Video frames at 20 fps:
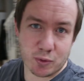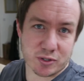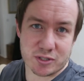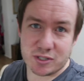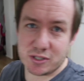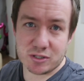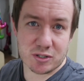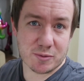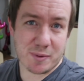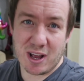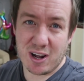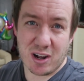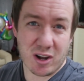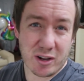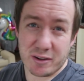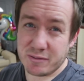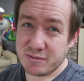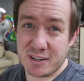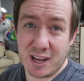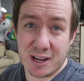what to do about
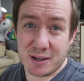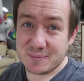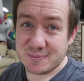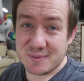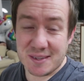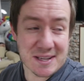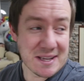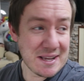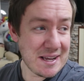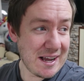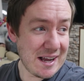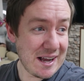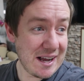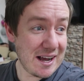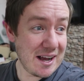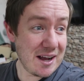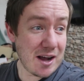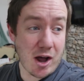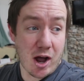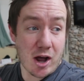life now.
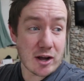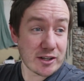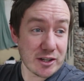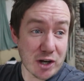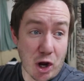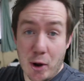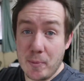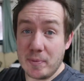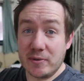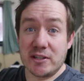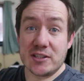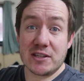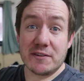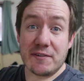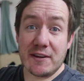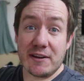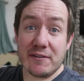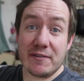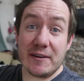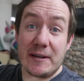Gonna open the
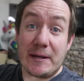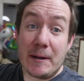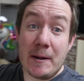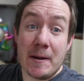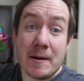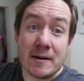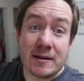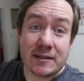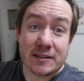Toffifee,